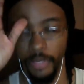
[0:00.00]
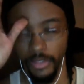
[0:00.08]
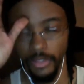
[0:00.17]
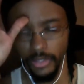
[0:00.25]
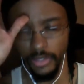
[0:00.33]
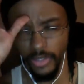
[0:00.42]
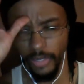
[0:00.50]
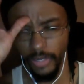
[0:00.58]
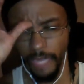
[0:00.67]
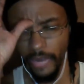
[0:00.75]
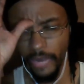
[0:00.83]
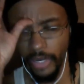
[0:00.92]
so I doubt
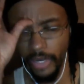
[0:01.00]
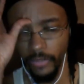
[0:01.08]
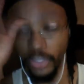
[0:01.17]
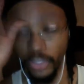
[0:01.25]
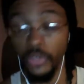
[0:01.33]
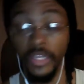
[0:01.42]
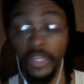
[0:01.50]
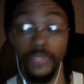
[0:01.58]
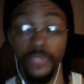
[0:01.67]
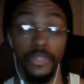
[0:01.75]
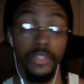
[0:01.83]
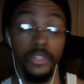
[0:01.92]
anyone knew that's what the
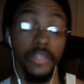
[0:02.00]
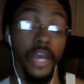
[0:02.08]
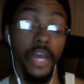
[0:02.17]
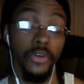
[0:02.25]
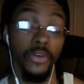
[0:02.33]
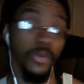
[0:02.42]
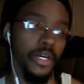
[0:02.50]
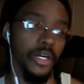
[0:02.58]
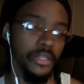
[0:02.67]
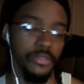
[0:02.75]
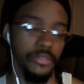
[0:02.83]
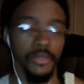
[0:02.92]
title was,
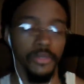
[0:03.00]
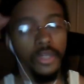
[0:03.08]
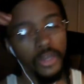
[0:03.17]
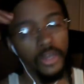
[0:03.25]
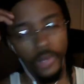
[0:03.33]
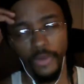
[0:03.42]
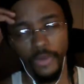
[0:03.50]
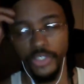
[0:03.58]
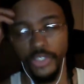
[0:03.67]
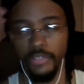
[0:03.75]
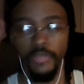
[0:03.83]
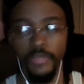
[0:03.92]
where it was just
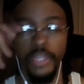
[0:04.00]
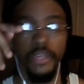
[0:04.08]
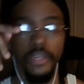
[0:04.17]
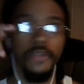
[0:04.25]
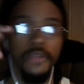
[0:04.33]
me,